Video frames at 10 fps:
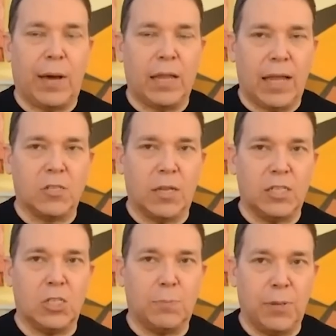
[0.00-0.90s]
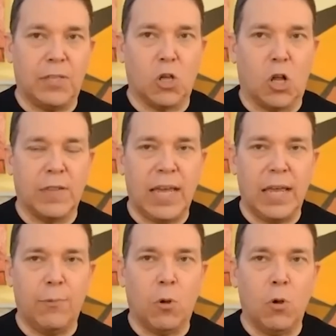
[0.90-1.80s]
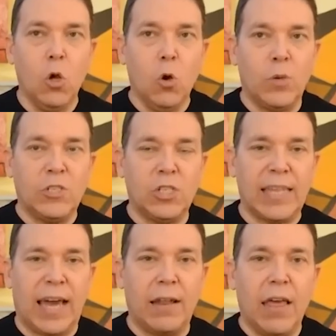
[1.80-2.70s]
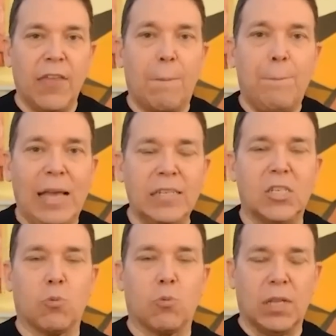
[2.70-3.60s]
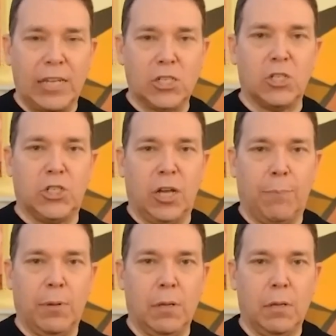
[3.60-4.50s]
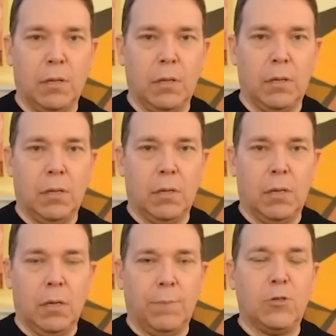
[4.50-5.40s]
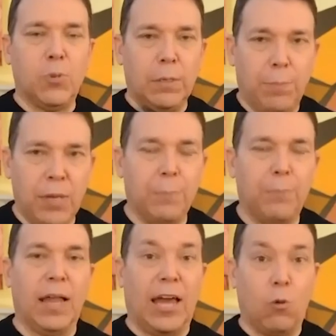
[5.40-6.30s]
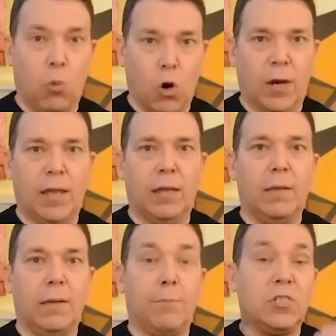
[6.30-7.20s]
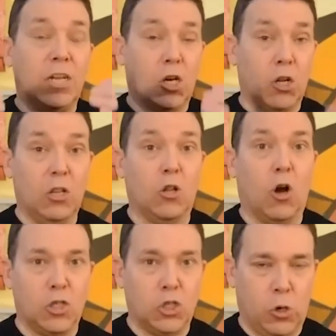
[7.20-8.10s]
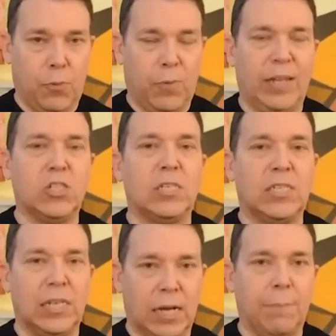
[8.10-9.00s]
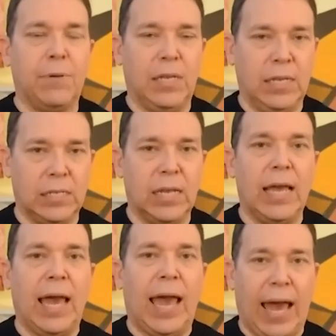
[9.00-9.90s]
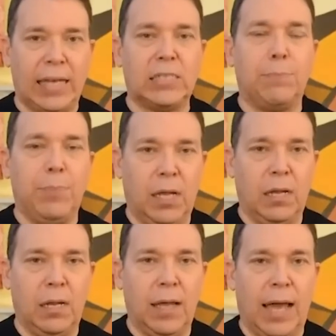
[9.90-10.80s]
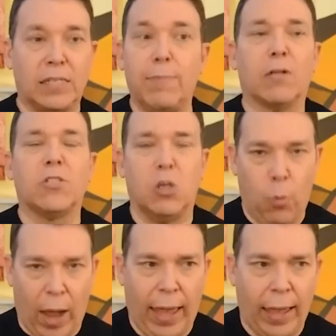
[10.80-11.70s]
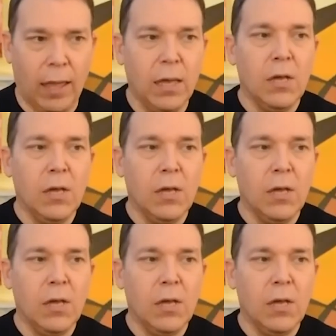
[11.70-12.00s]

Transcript: thinking about a lot. So let's just put this all on the table, which yeah. is that the basic relationship between people and work, particularly large corporations and companies, has been has melted away